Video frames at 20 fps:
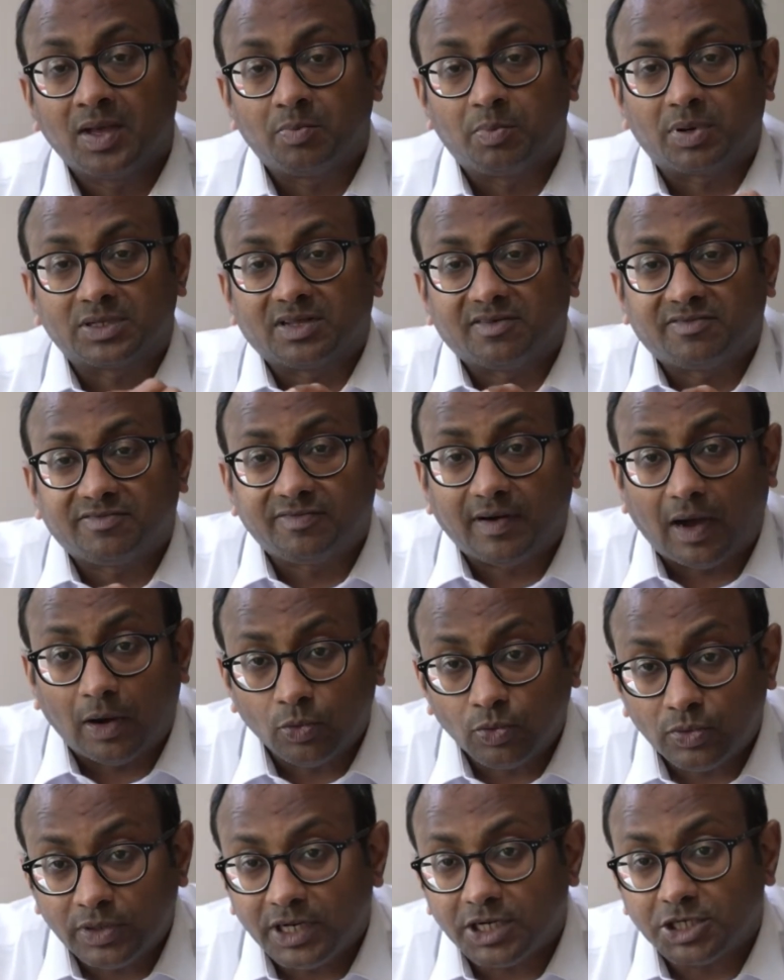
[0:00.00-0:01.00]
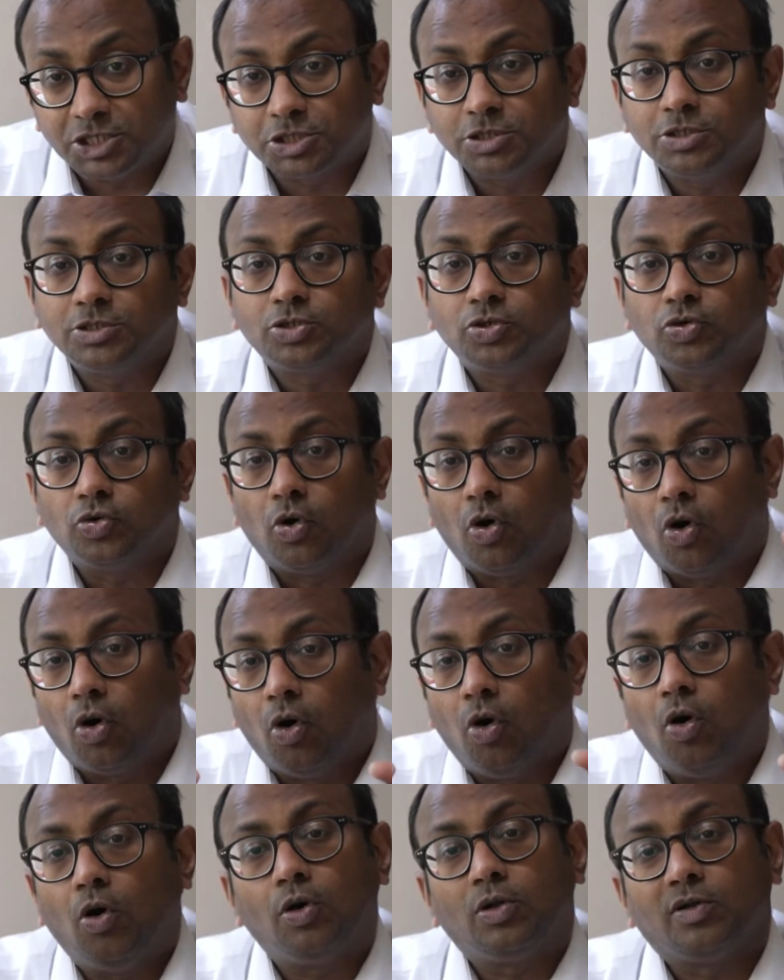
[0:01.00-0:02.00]
But the foundation to
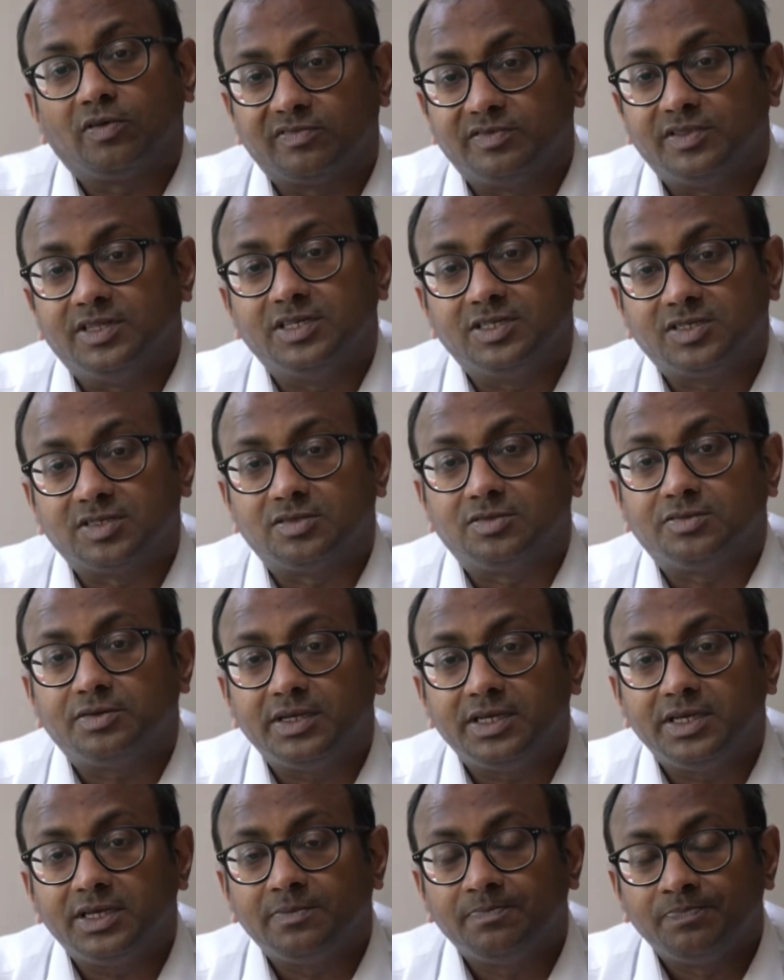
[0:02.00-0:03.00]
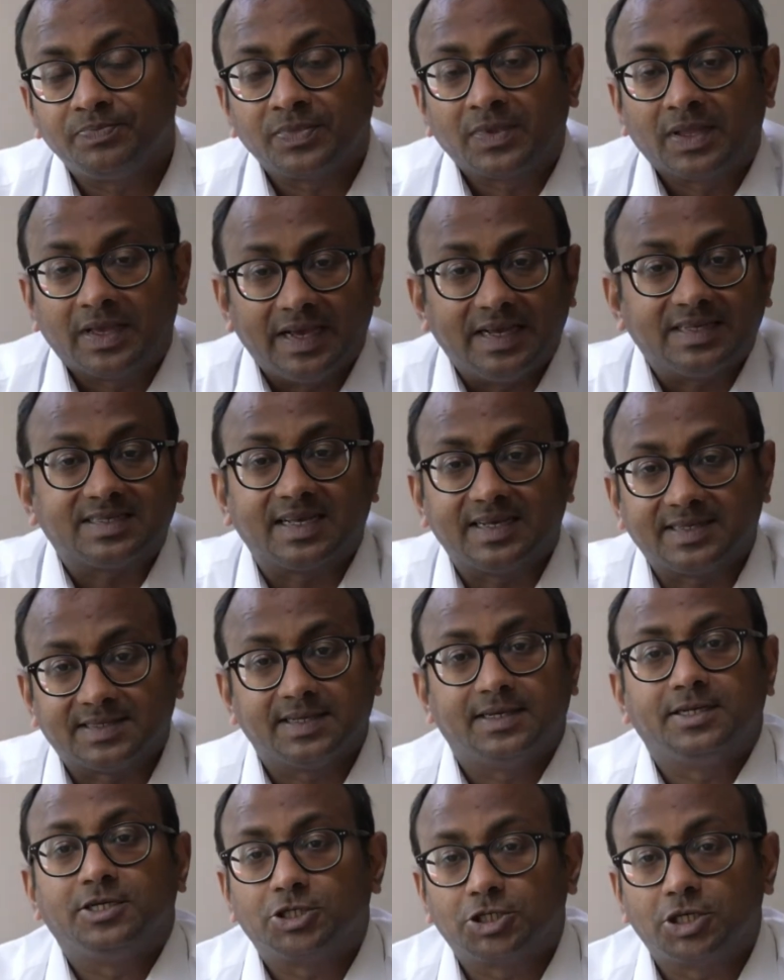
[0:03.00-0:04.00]
all of these three is
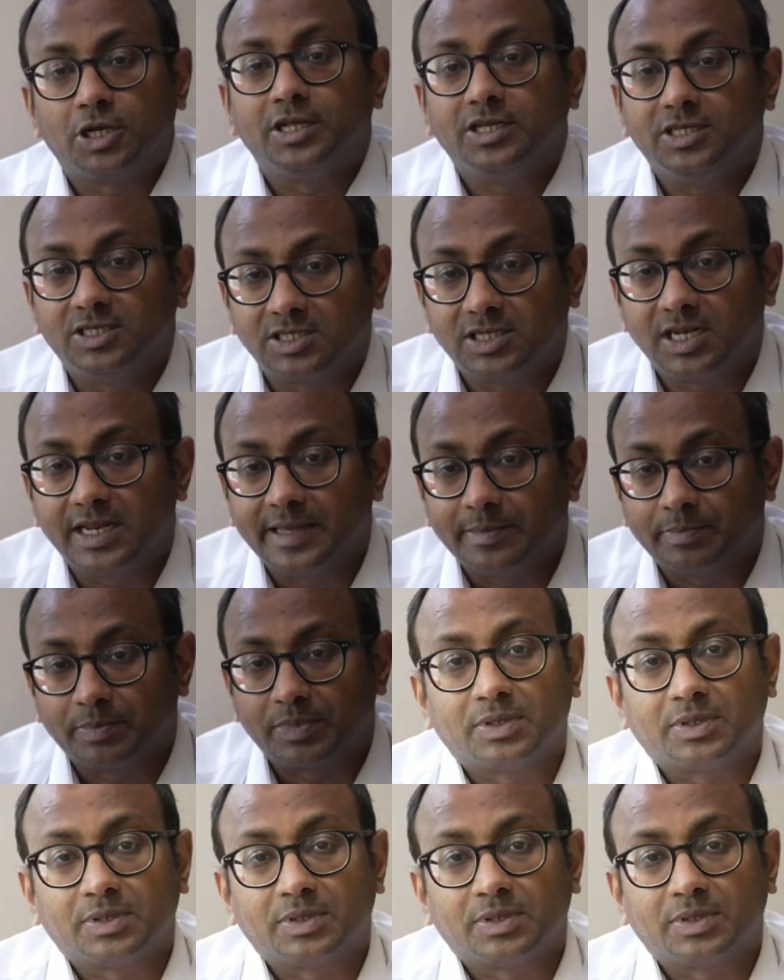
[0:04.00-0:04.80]
essentially sleep.